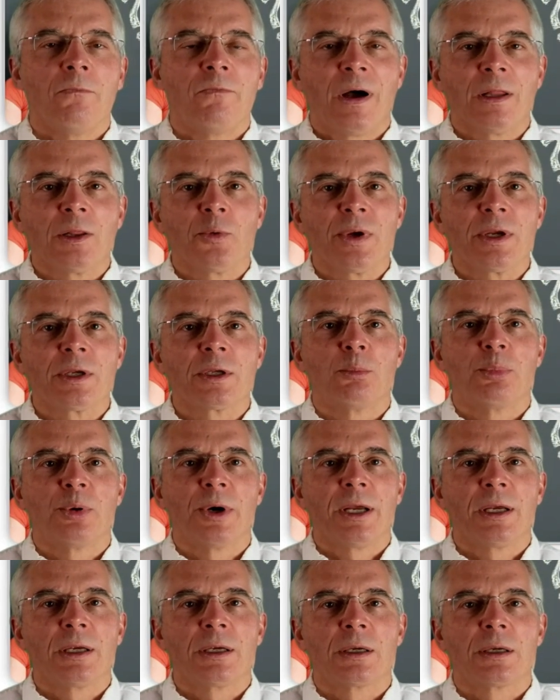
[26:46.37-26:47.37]
Following the
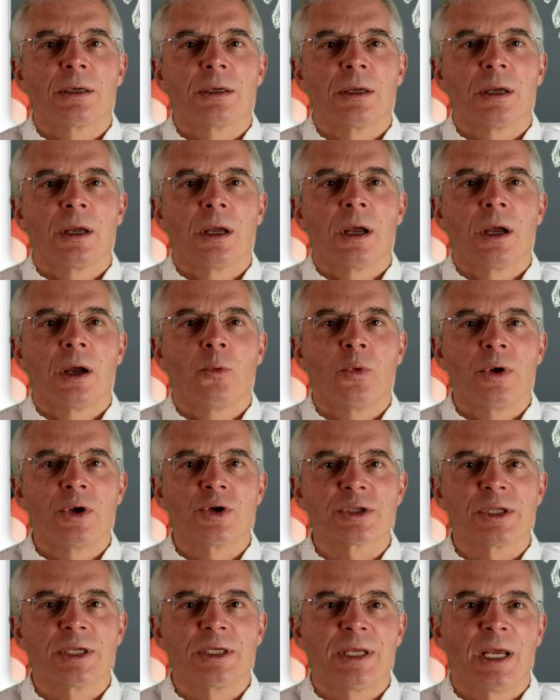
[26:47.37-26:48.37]
break, we
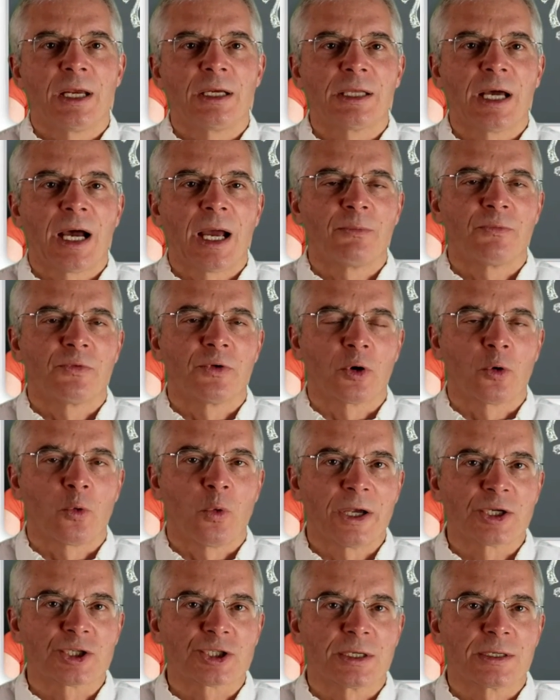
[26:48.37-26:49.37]
usually take time for
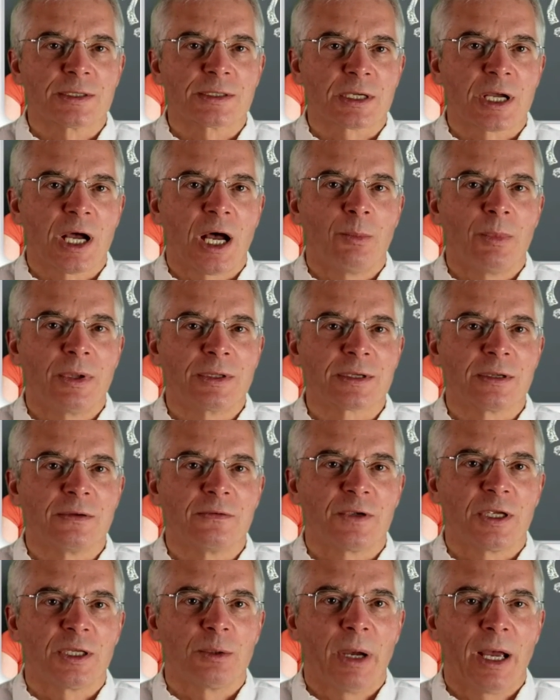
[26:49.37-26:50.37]
questions, comments,
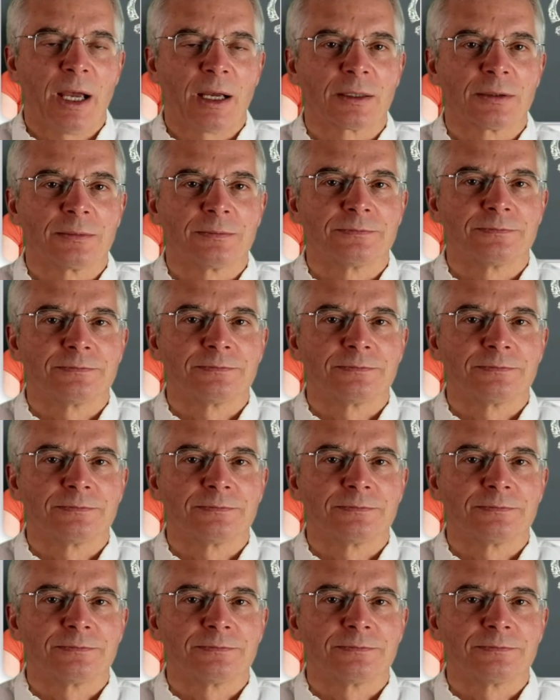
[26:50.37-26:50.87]
and feedback.